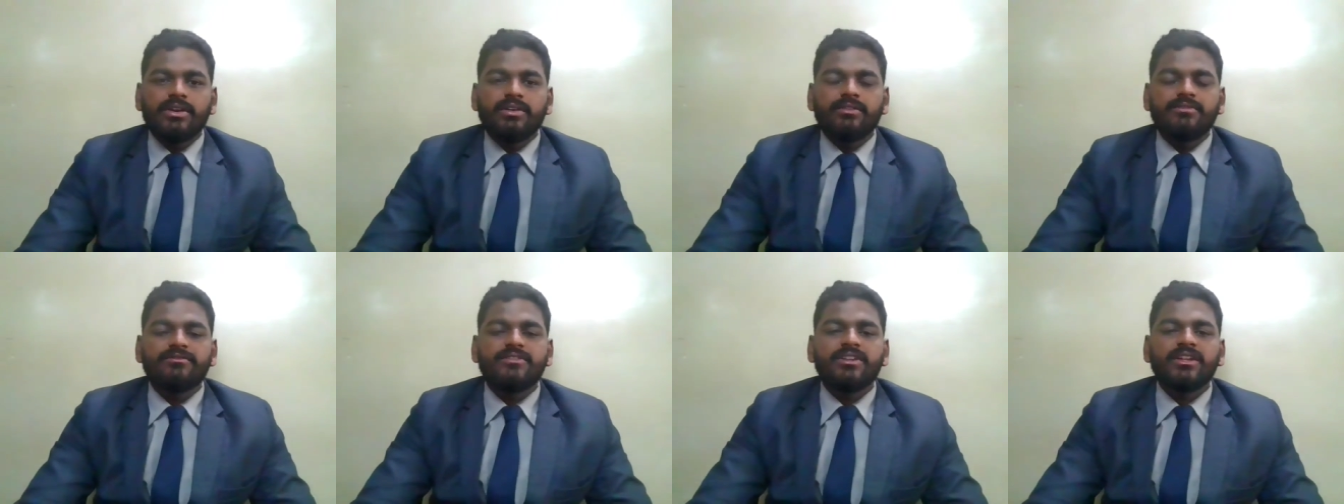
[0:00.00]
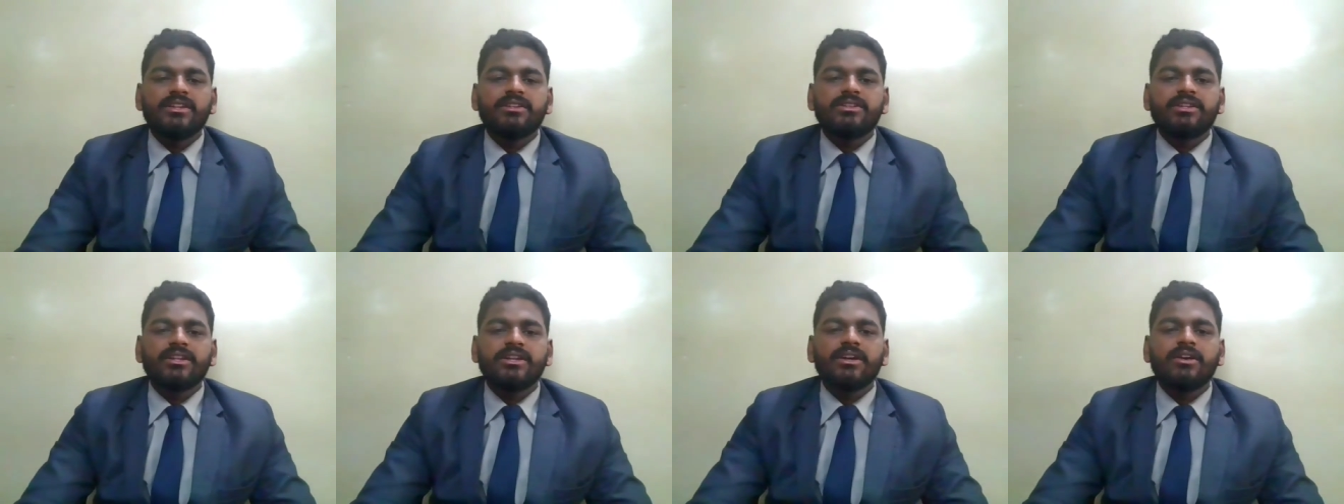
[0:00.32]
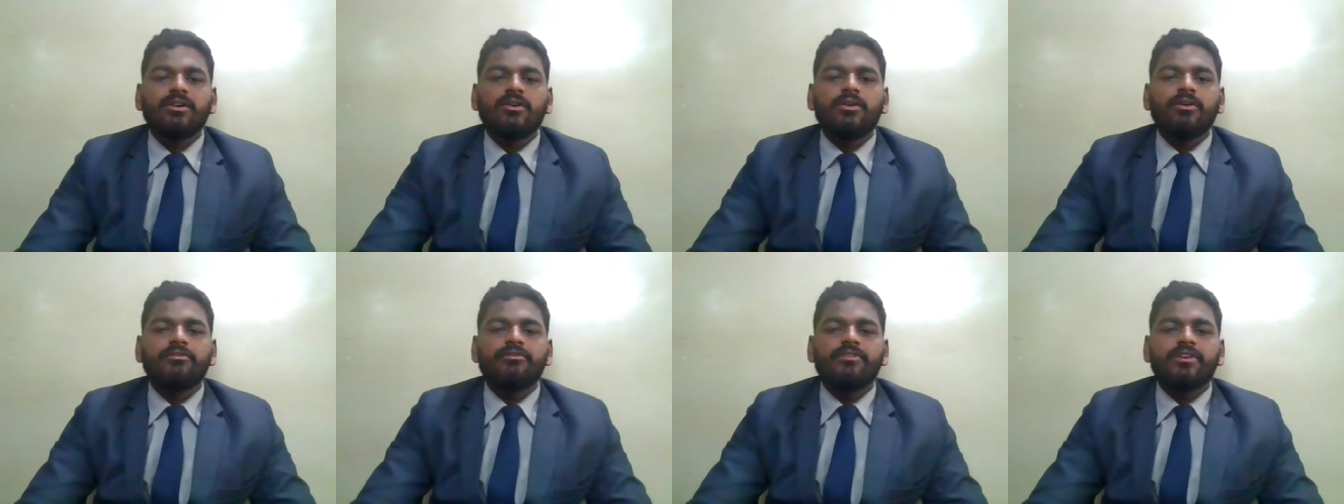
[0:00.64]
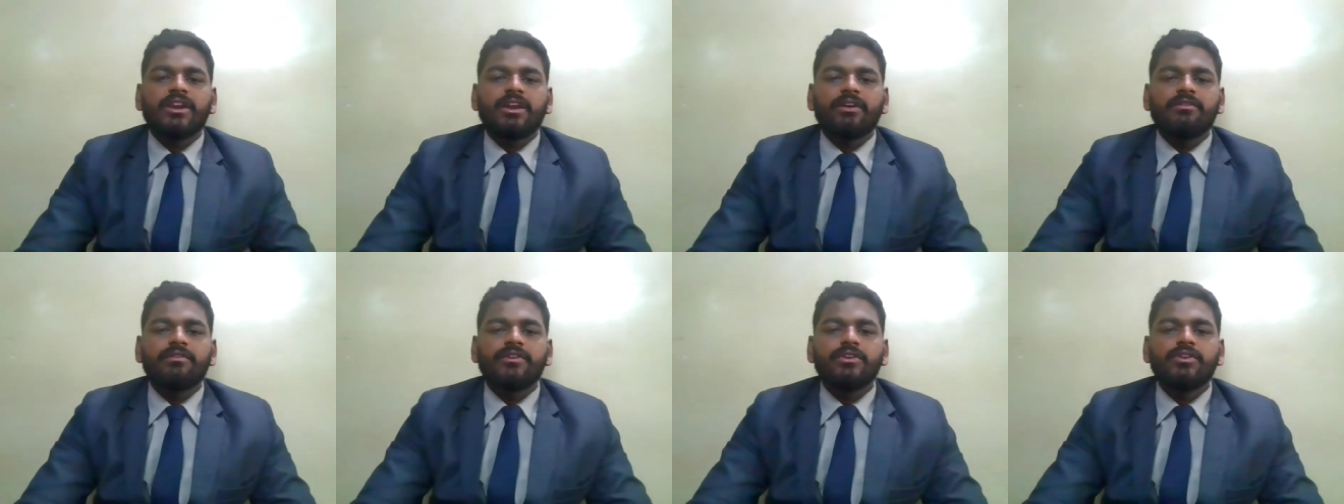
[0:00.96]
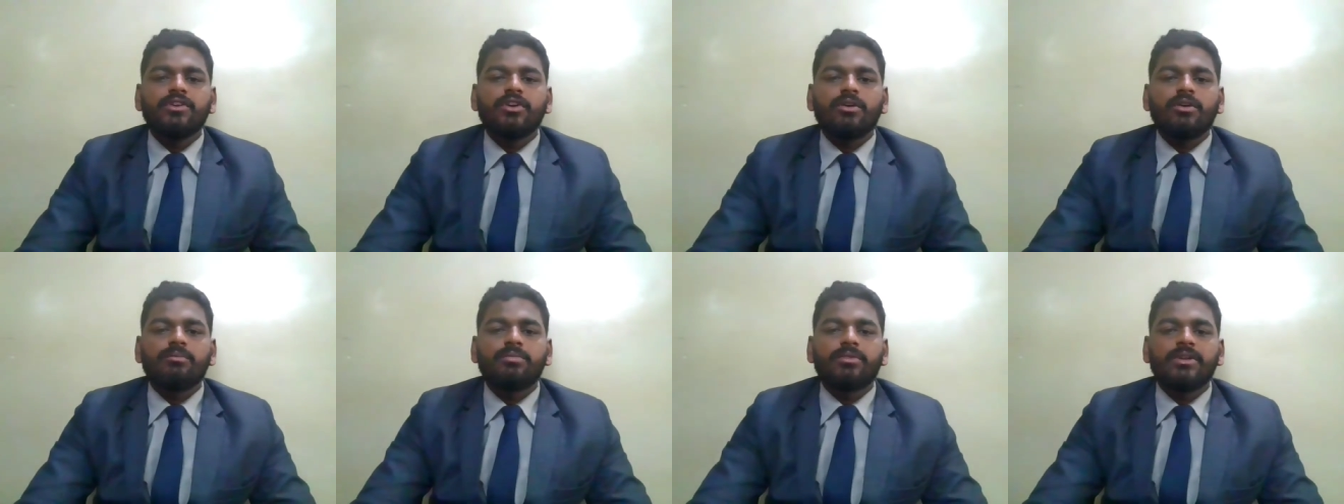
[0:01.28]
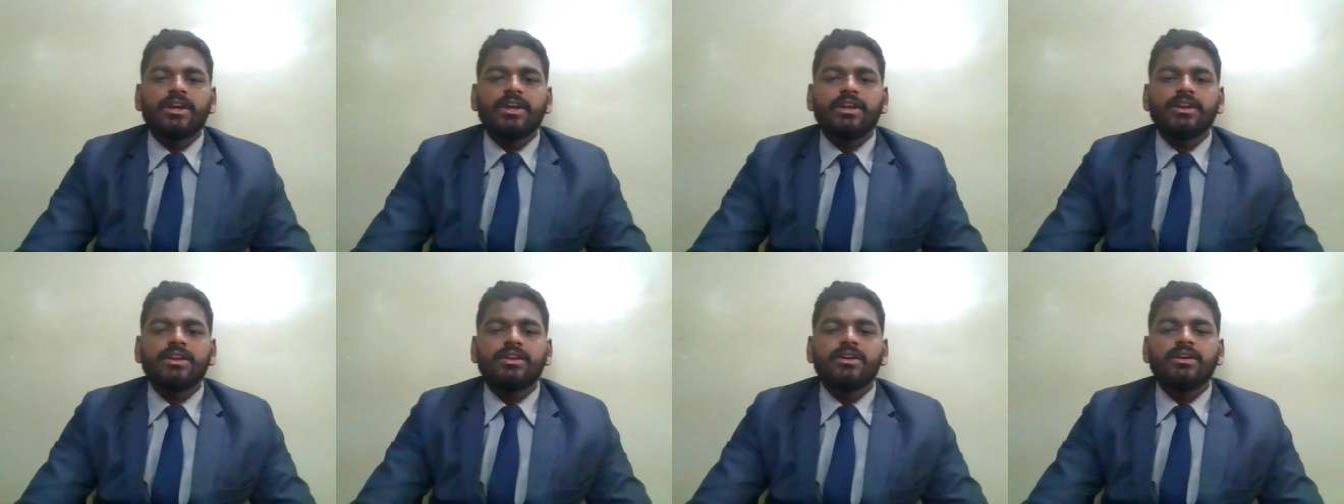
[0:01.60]
If they think of revenue
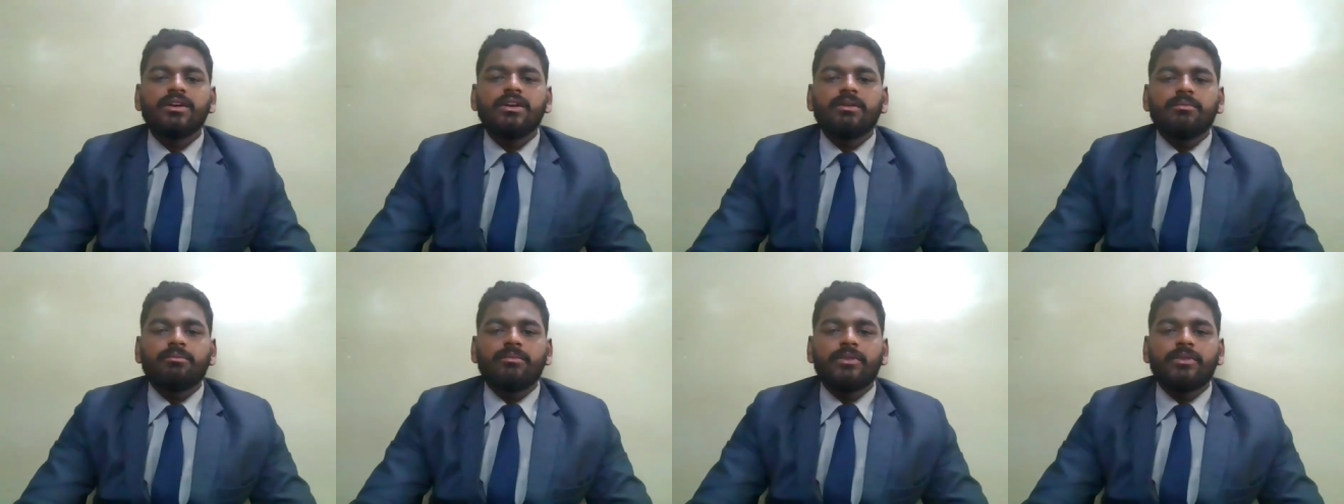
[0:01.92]
obtained